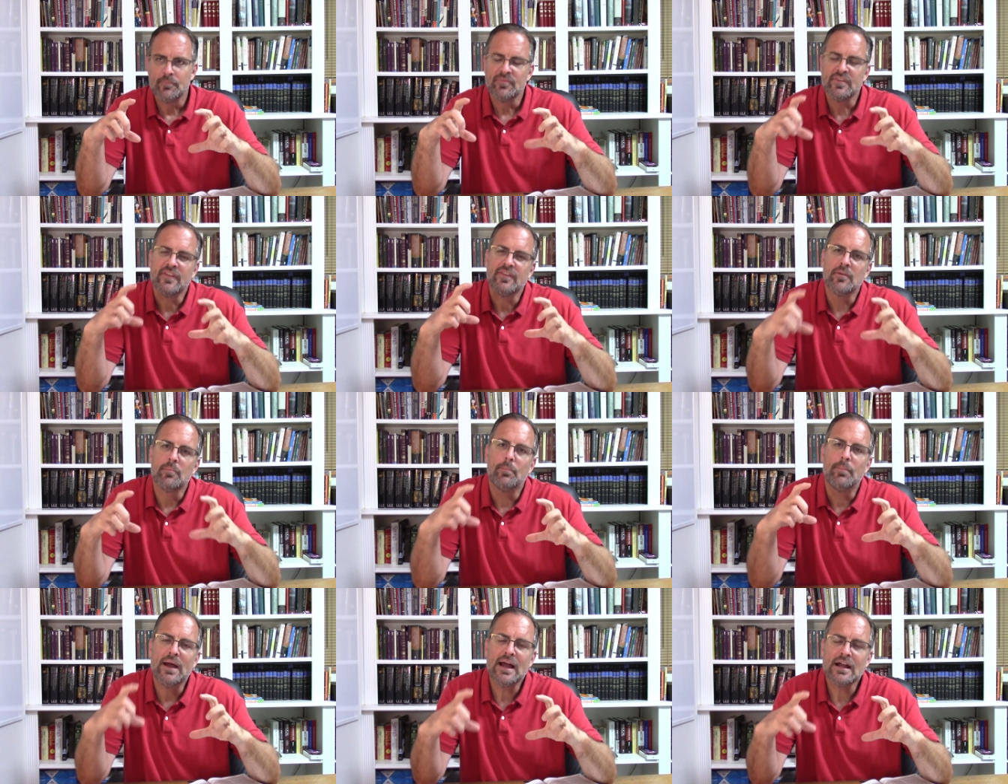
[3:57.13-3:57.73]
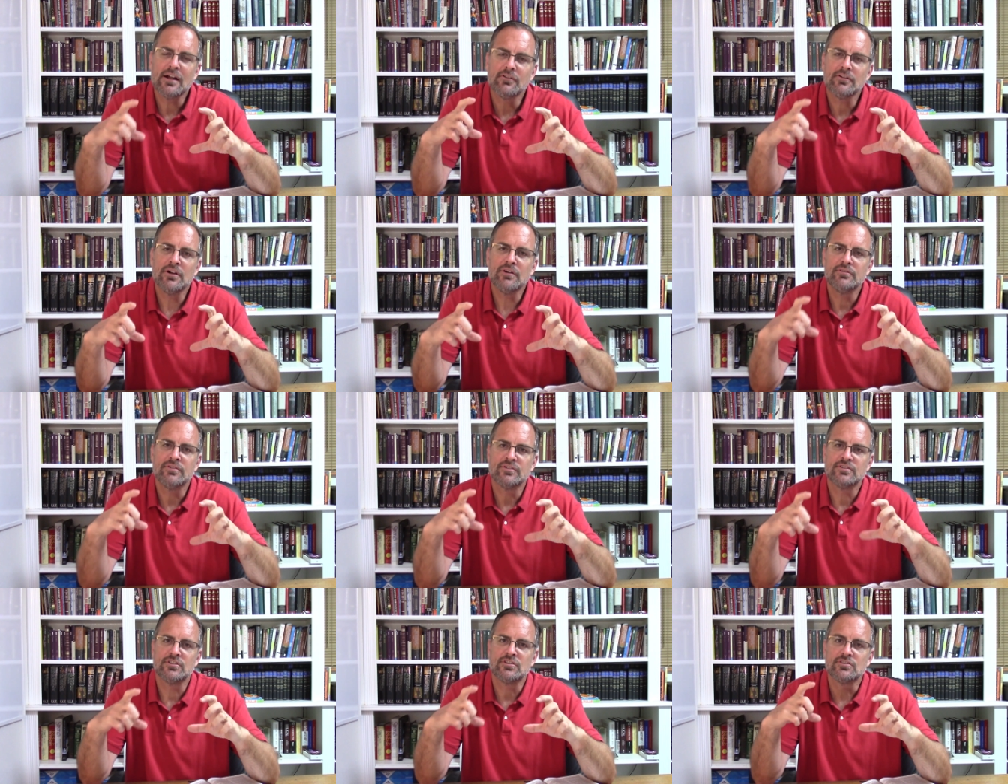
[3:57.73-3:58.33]
in the
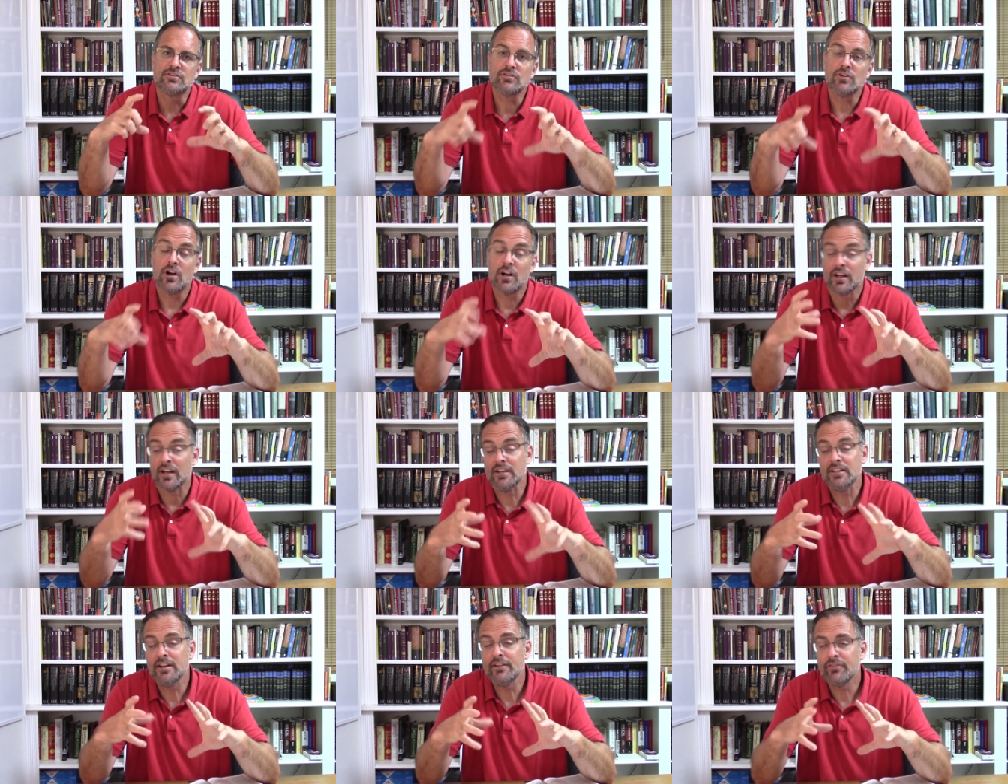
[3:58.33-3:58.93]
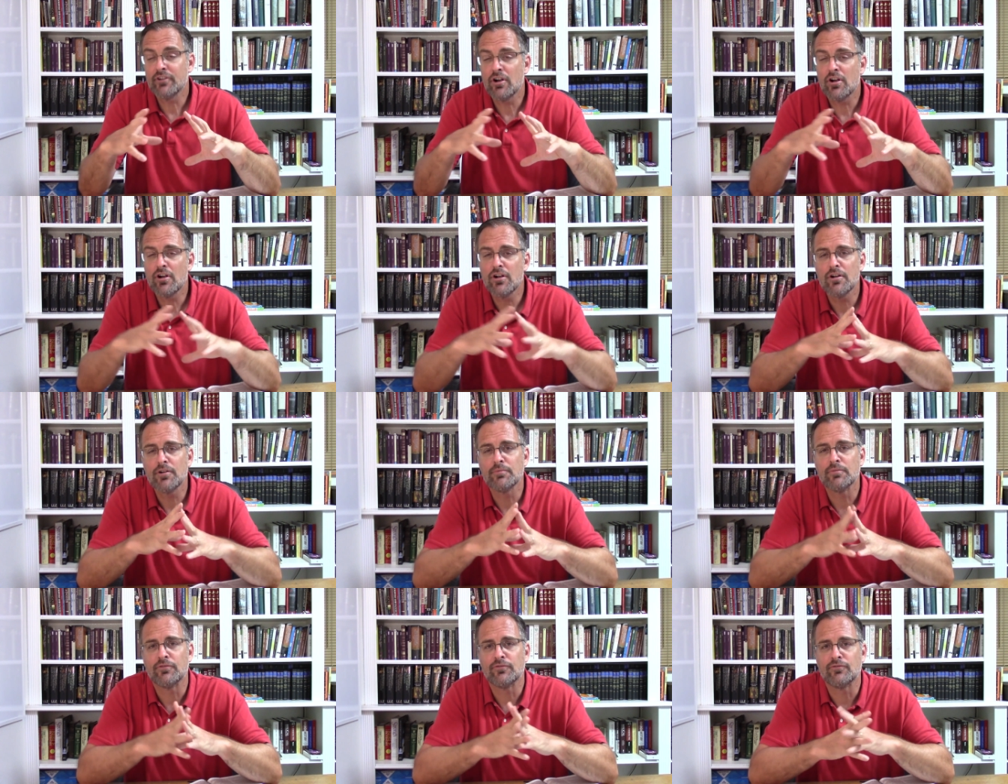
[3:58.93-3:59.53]
background is a song I'd never
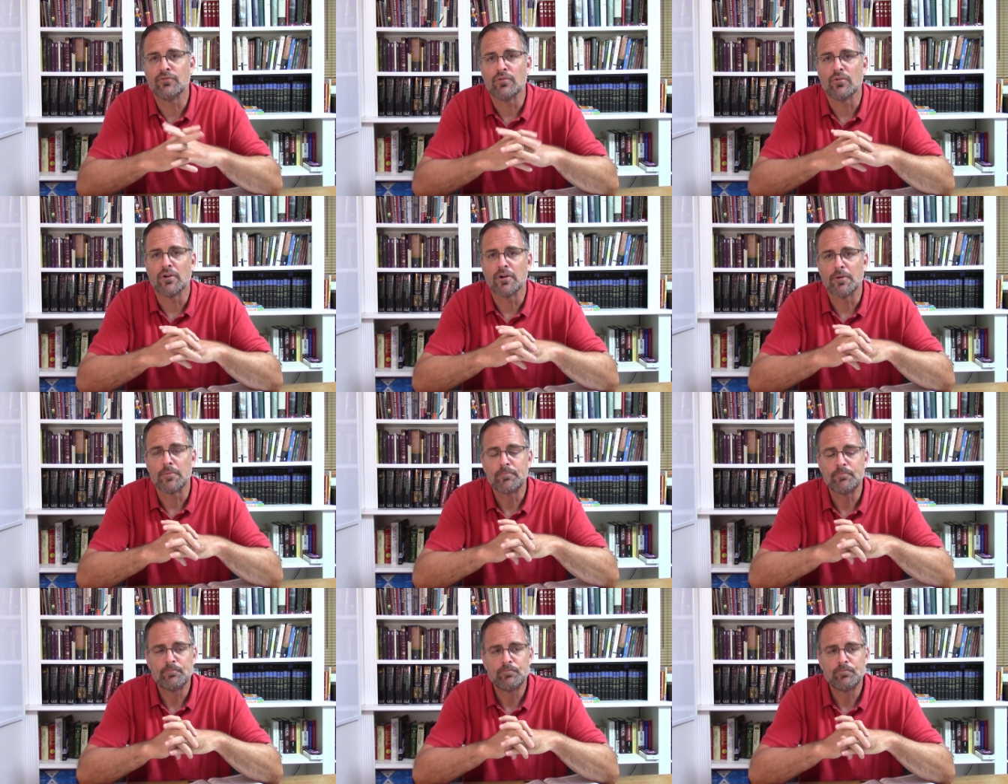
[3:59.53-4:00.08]
heard before.